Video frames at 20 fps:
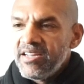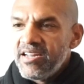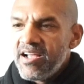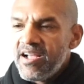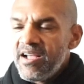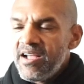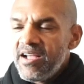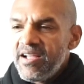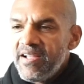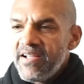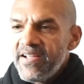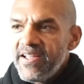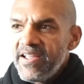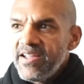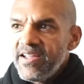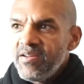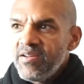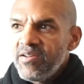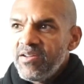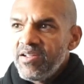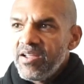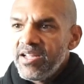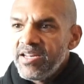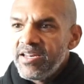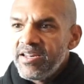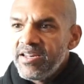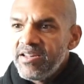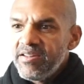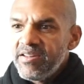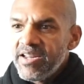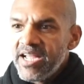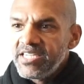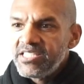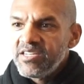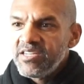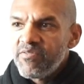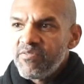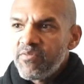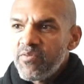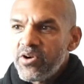
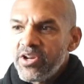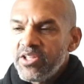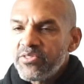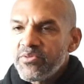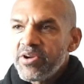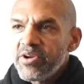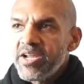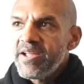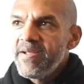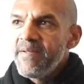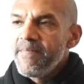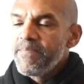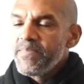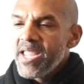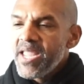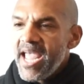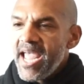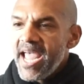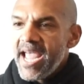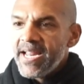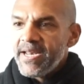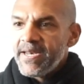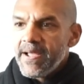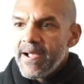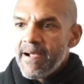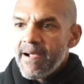1943, and